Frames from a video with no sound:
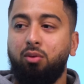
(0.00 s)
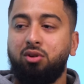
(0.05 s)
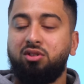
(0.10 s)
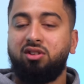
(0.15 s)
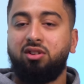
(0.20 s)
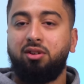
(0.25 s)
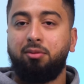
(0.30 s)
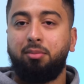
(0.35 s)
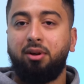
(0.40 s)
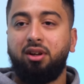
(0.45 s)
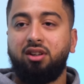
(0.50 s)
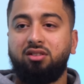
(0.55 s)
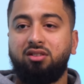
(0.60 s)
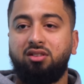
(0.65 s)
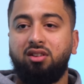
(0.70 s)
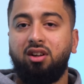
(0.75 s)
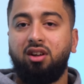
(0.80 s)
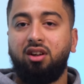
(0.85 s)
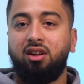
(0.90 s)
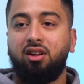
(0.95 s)
It wasn't so. the best,
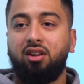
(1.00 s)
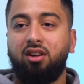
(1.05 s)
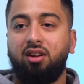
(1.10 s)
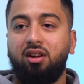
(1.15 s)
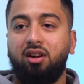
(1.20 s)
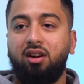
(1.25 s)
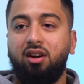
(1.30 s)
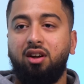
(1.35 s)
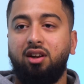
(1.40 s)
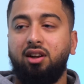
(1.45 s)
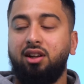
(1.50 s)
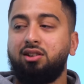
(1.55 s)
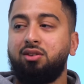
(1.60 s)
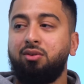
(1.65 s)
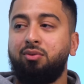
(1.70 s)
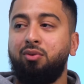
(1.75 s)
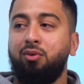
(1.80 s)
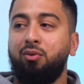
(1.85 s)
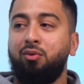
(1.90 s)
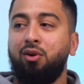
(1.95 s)
yeah. And that's
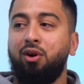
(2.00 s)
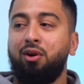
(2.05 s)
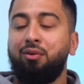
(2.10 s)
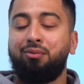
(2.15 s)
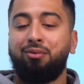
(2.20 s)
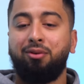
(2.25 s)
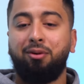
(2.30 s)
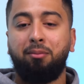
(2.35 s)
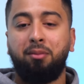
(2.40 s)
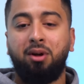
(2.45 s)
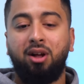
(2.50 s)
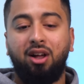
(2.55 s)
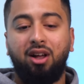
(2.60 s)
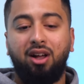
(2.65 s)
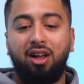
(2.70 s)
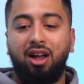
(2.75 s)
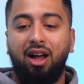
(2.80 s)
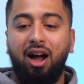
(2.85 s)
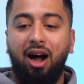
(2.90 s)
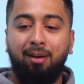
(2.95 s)
something we've learned from.
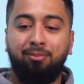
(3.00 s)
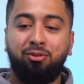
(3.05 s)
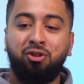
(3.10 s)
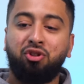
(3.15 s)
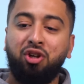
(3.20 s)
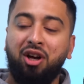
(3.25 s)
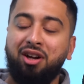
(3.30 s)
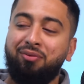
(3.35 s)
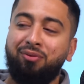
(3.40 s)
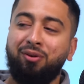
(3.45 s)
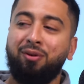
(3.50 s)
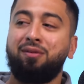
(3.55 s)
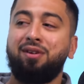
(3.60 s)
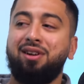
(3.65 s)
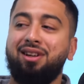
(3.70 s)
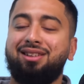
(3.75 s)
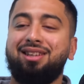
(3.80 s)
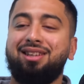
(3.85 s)
I'm just trying to think of it in a